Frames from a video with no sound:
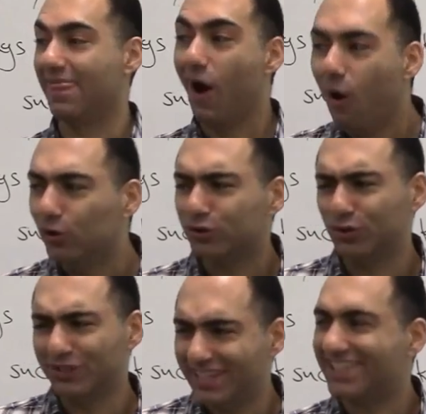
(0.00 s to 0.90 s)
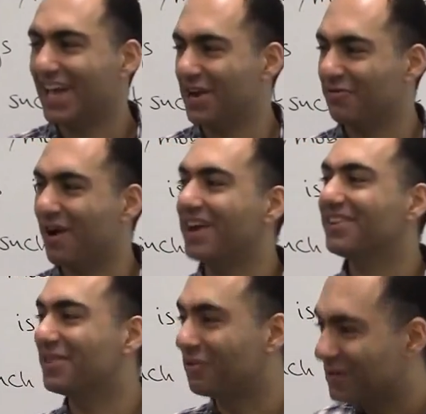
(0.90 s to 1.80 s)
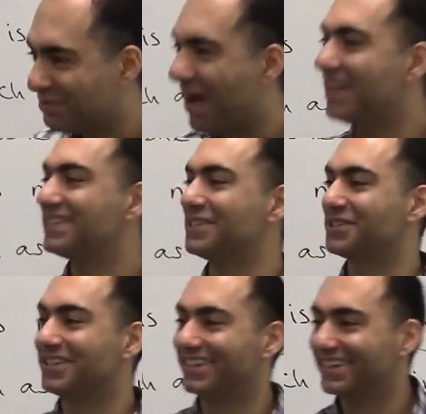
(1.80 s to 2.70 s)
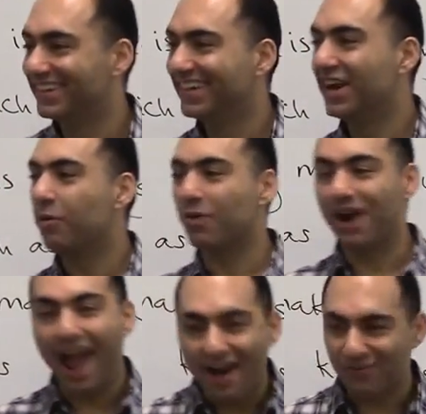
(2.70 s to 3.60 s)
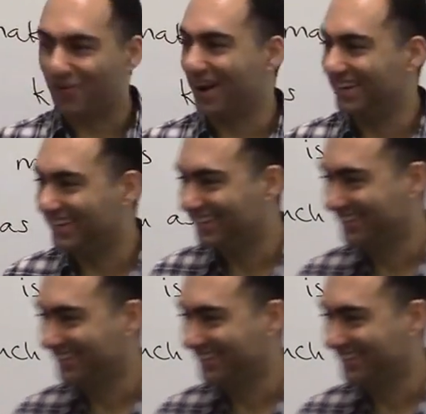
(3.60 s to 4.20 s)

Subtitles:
those who did get it right, their responses were half right.